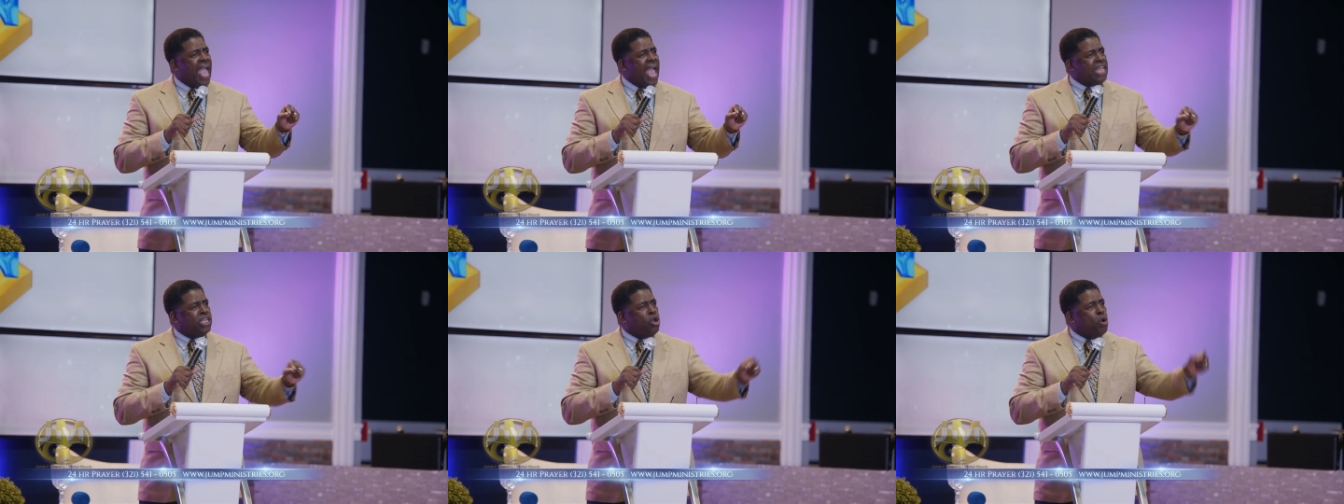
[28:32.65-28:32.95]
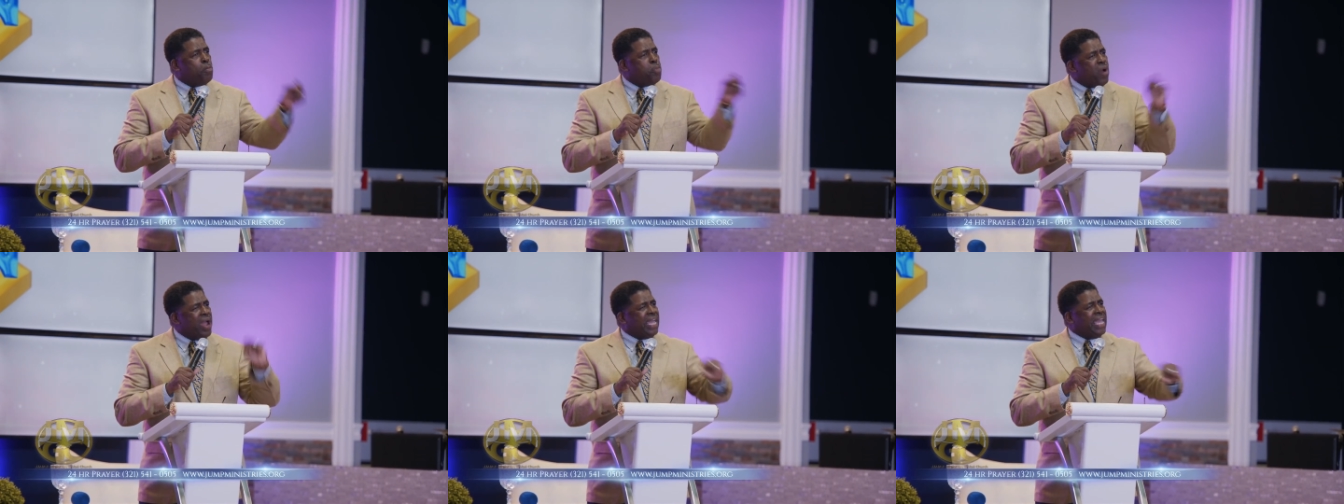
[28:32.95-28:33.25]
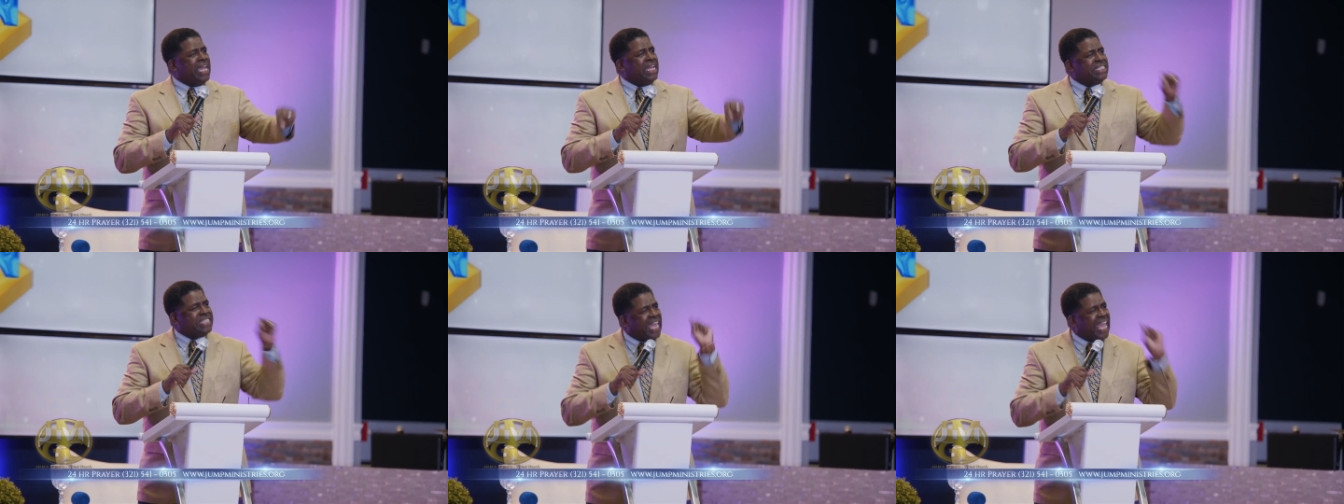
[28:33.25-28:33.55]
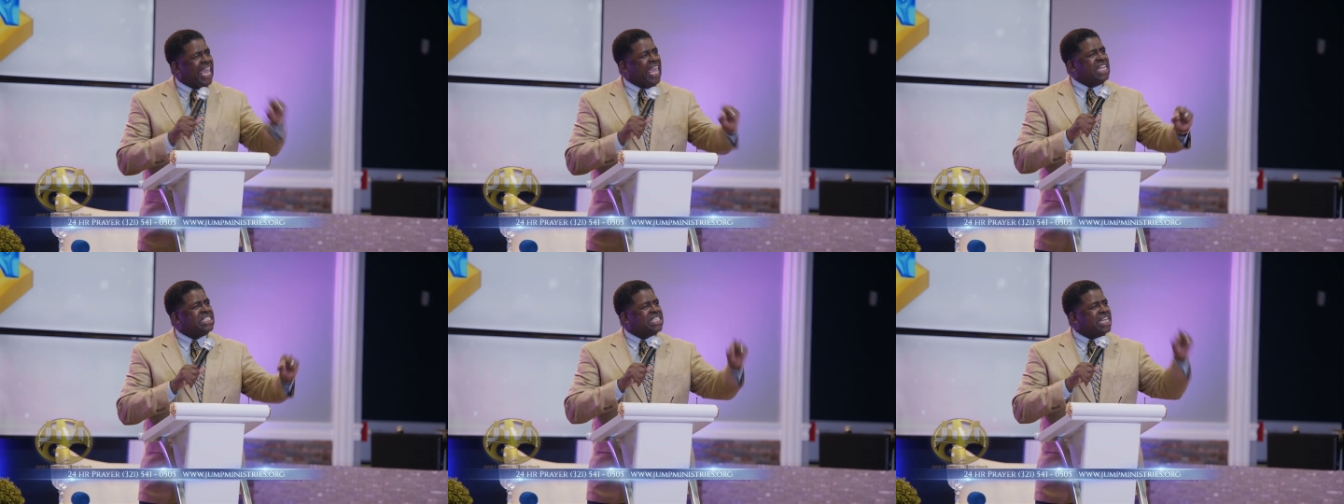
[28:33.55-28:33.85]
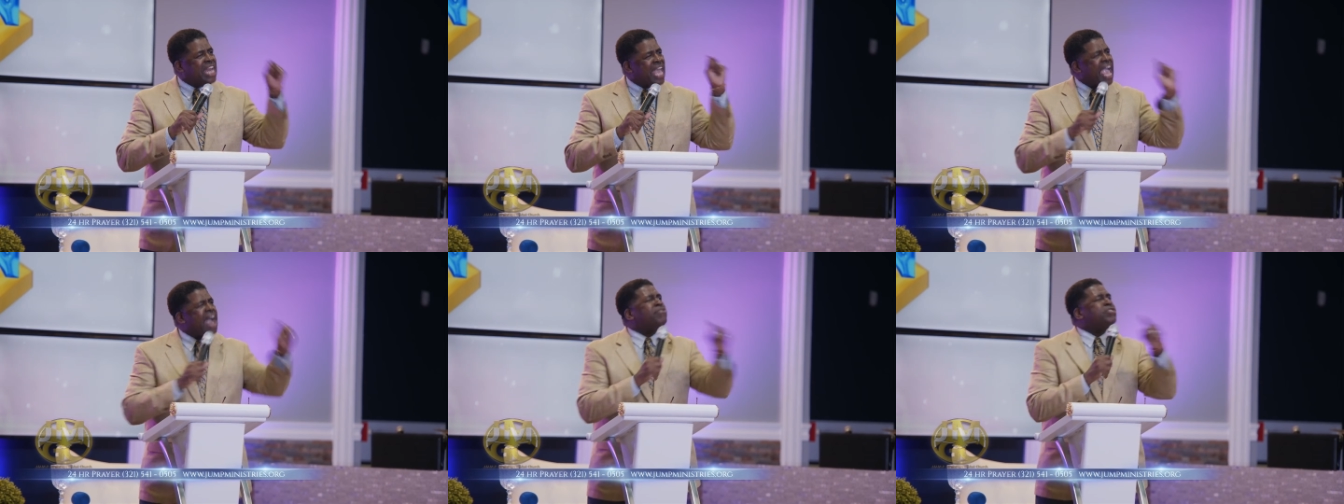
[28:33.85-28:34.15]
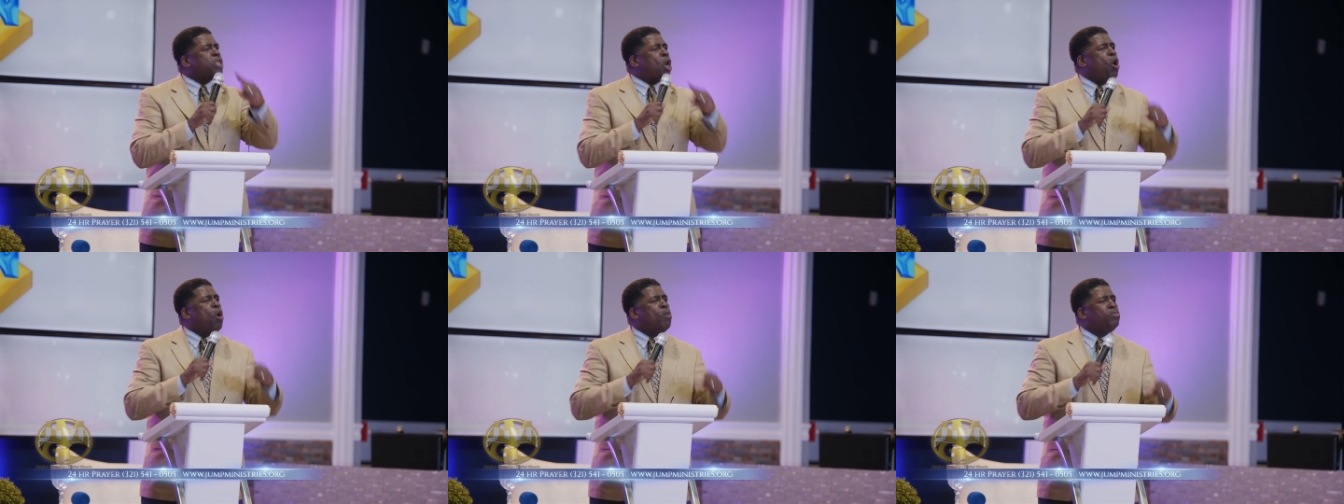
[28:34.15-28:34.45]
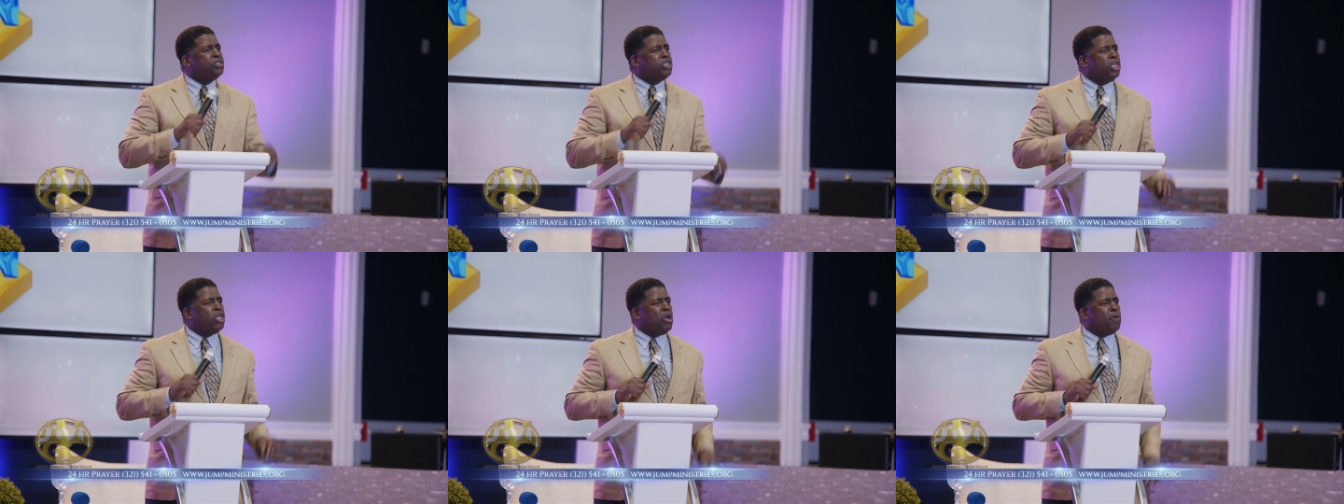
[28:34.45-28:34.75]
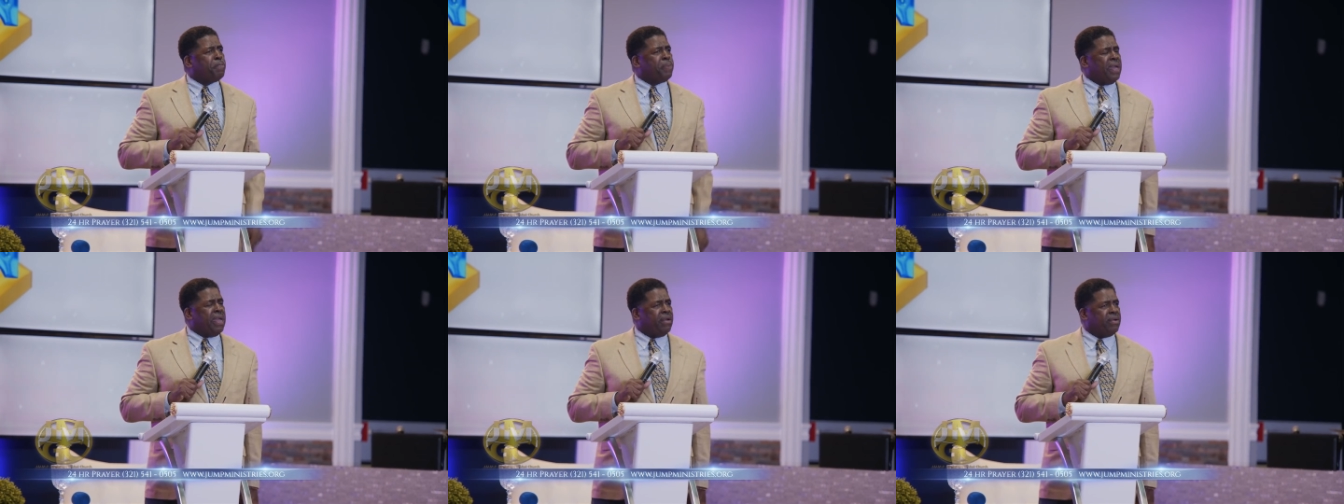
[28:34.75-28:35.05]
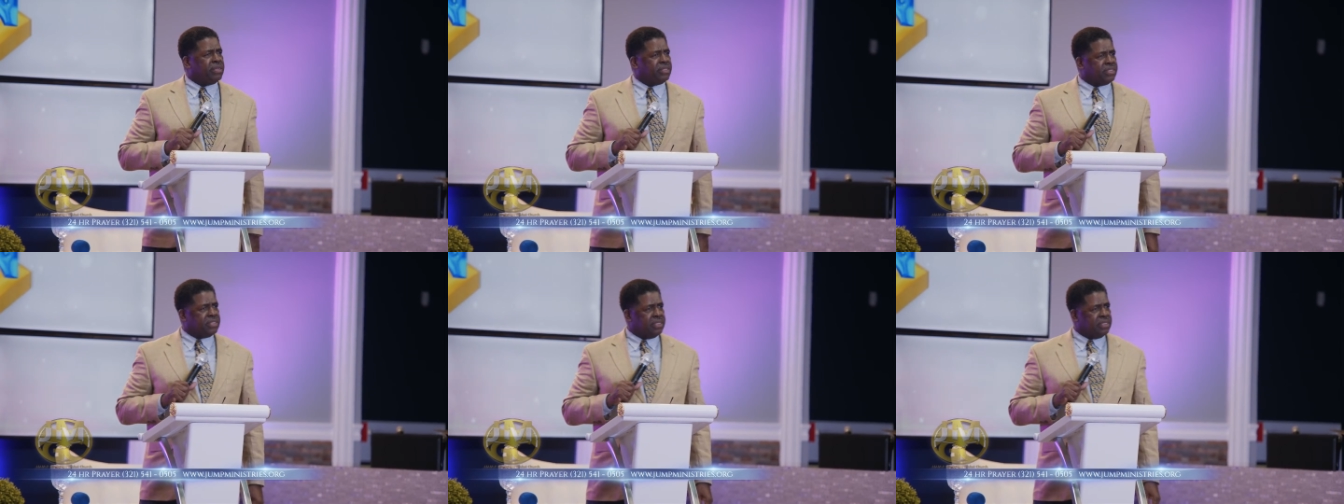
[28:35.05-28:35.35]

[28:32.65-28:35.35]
and you're bringing D's and F's home to your parents?